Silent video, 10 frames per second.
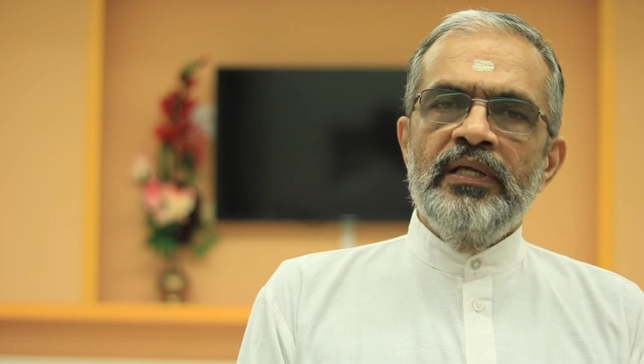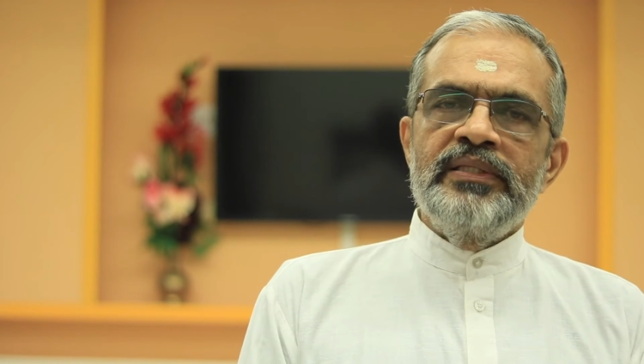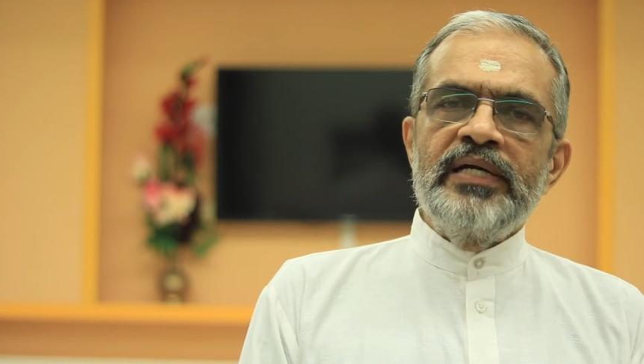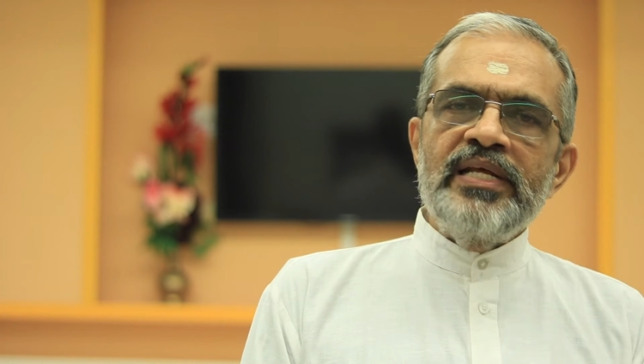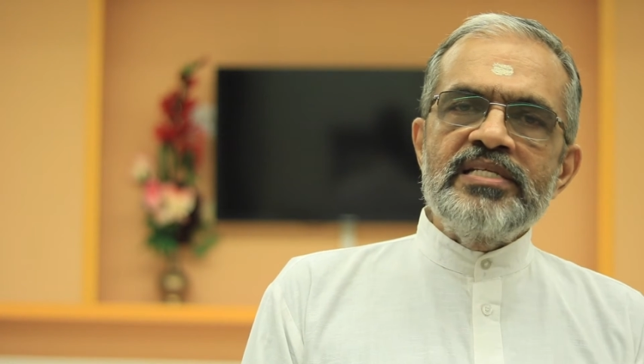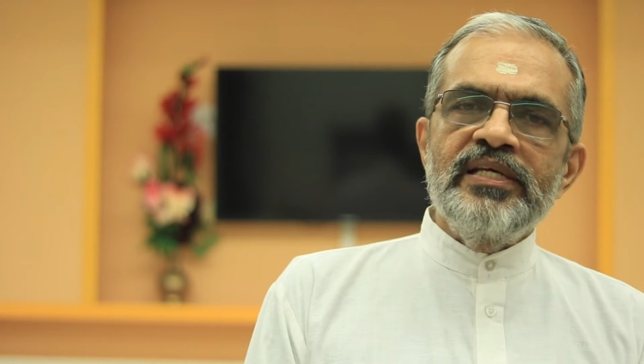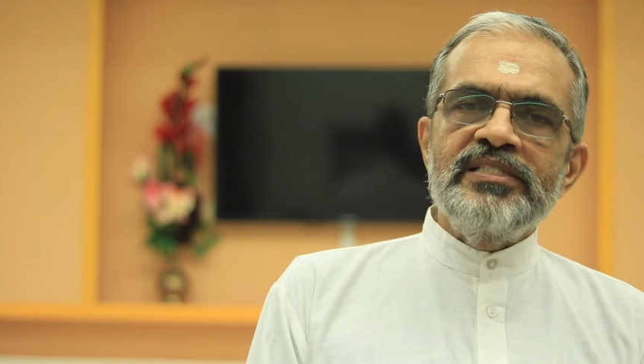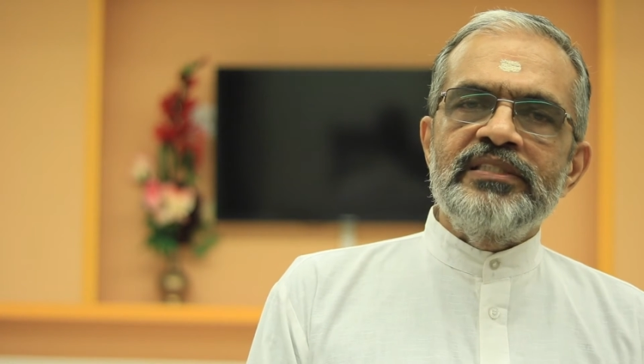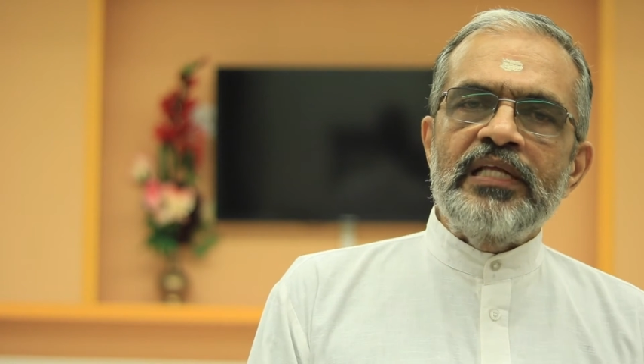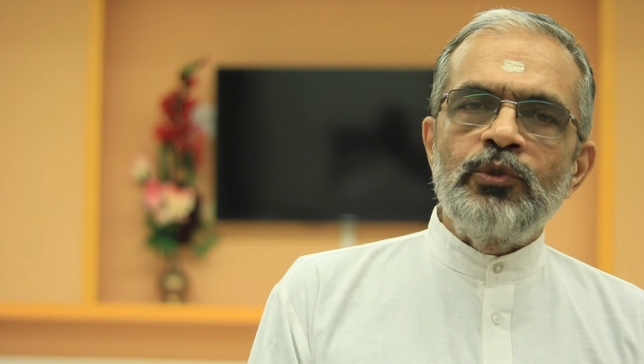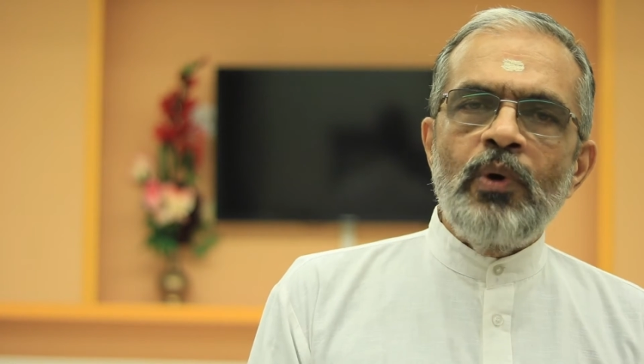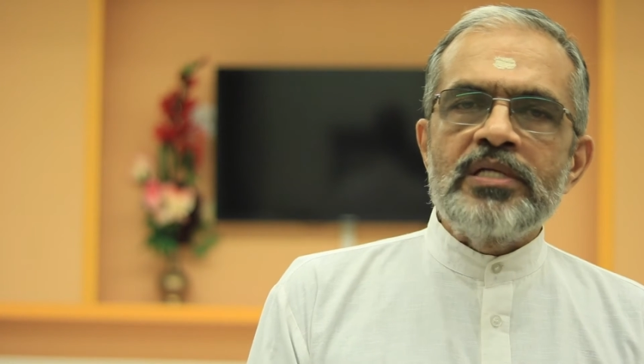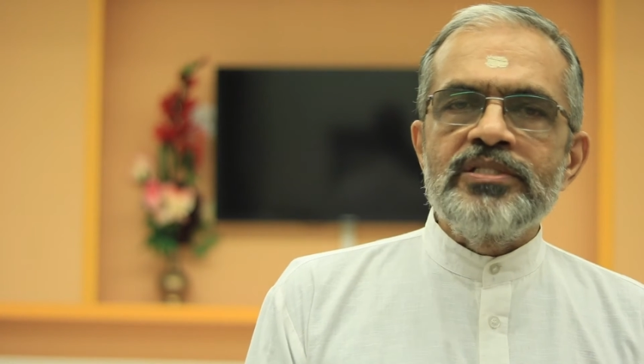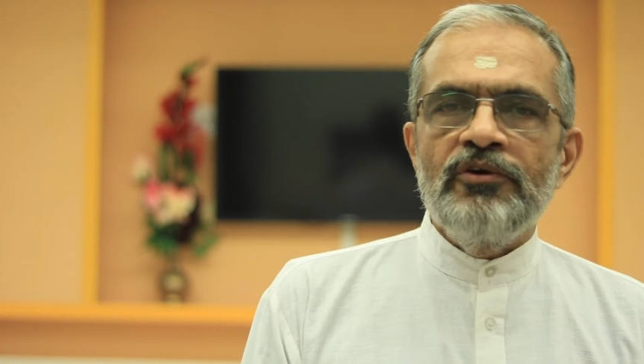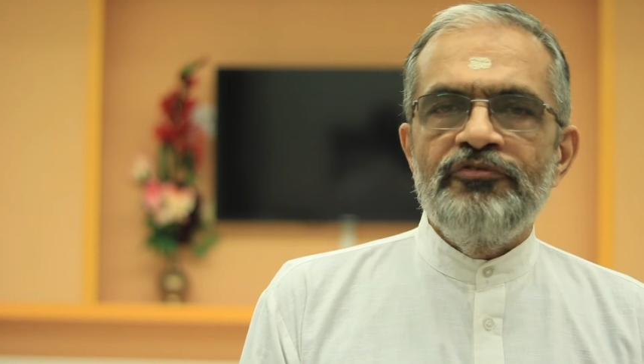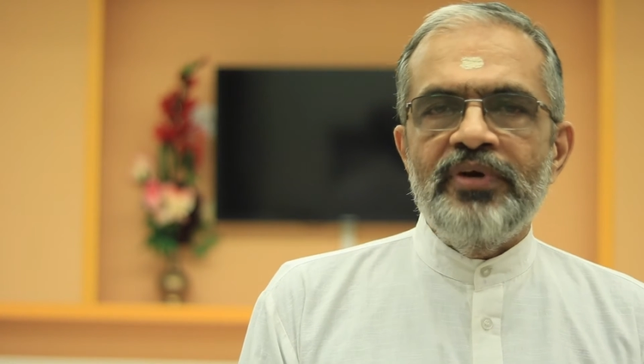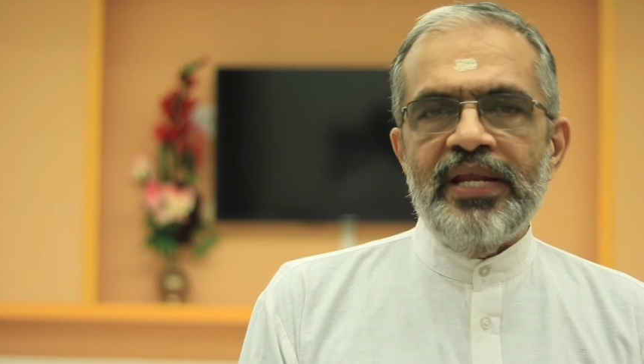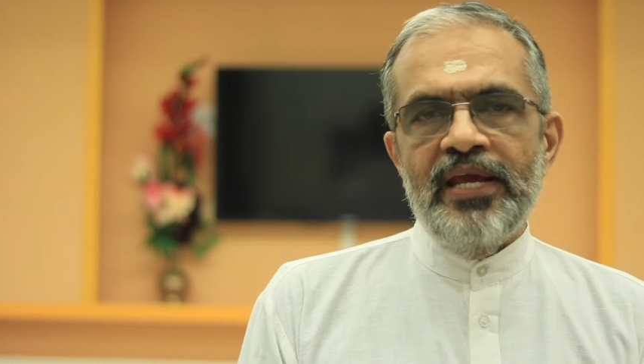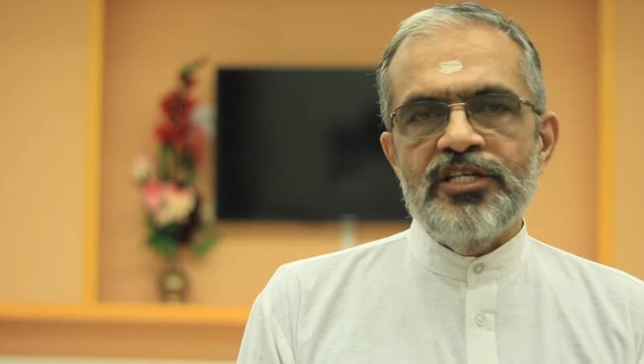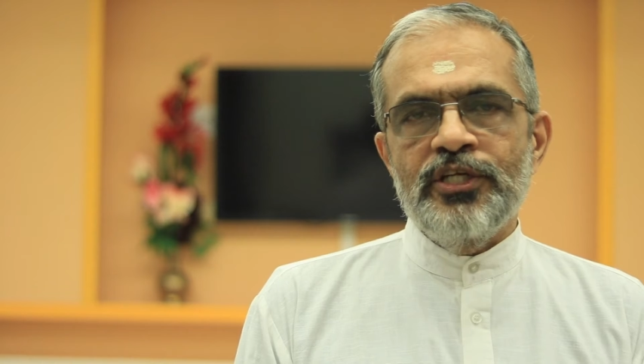36 tattvas of
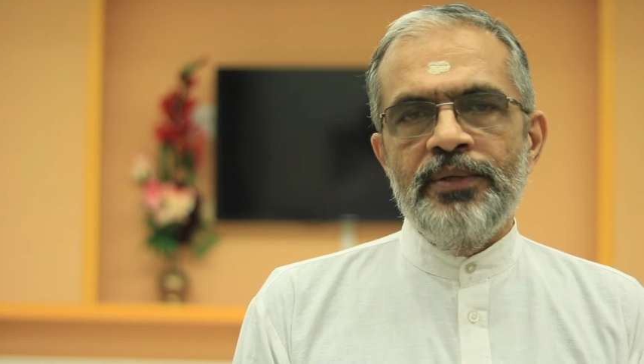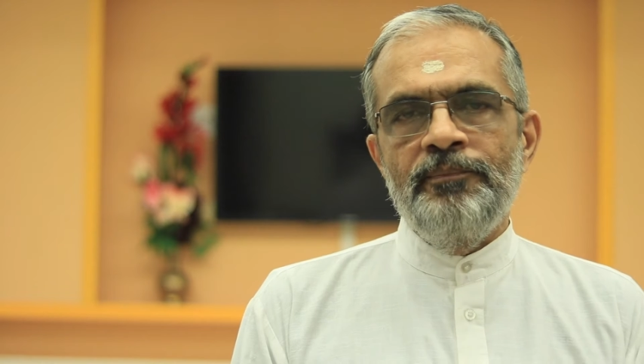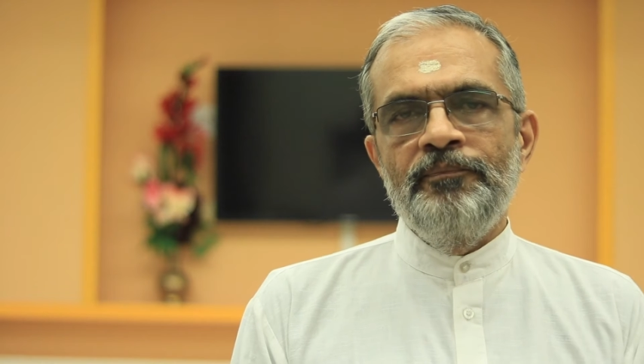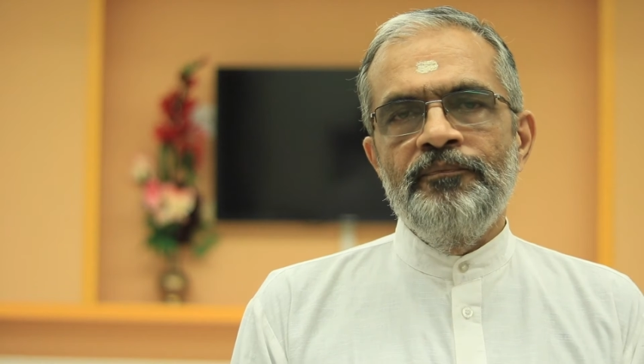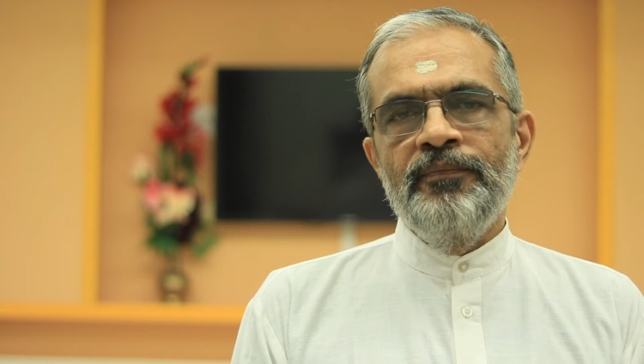creation